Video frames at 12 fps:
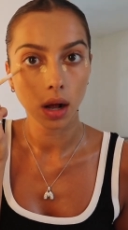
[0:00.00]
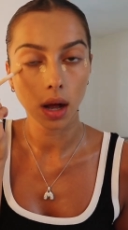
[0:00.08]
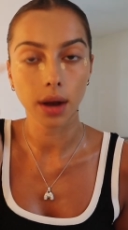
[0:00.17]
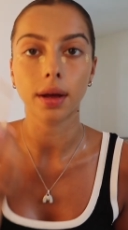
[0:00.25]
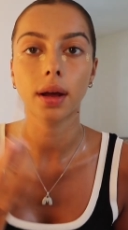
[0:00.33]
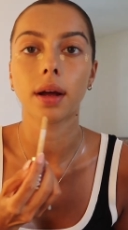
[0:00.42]

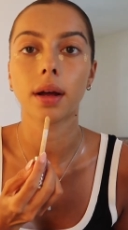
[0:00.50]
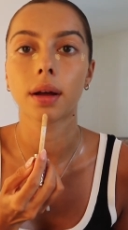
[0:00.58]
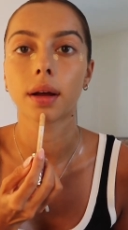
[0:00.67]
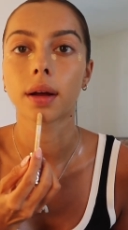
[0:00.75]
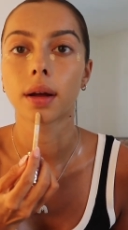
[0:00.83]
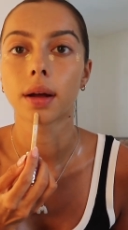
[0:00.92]
and here.
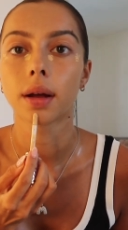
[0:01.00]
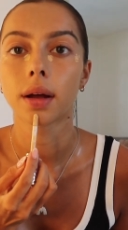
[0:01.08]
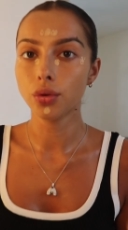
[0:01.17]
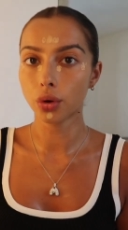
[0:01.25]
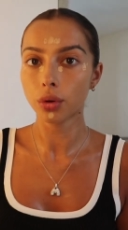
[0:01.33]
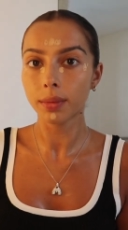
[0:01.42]

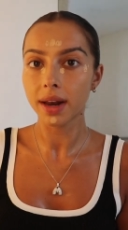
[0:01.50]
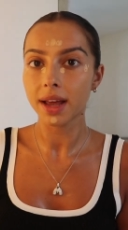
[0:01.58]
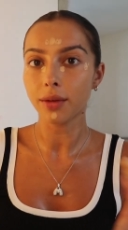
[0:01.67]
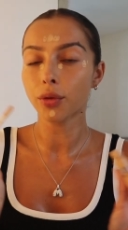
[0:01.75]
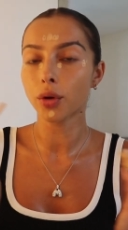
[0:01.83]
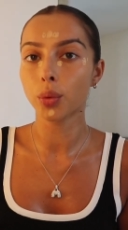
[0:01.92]
Normally
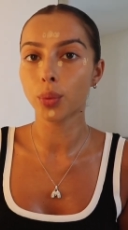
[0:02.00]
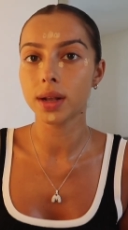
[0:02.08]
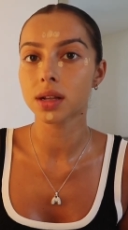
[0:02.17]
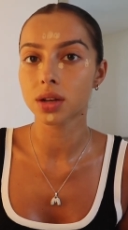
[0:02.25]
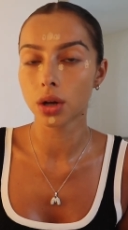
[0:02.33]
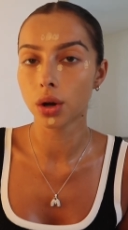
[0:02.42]
for a
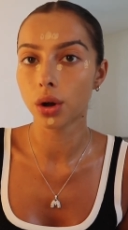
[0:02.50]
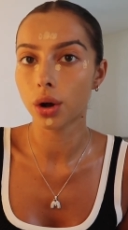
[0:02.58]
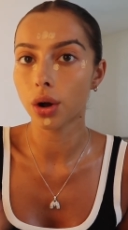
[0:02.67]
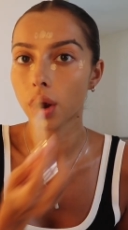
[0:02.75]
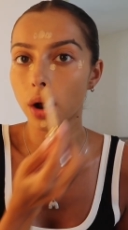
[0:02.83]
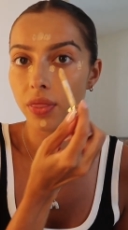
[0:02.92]
winter look,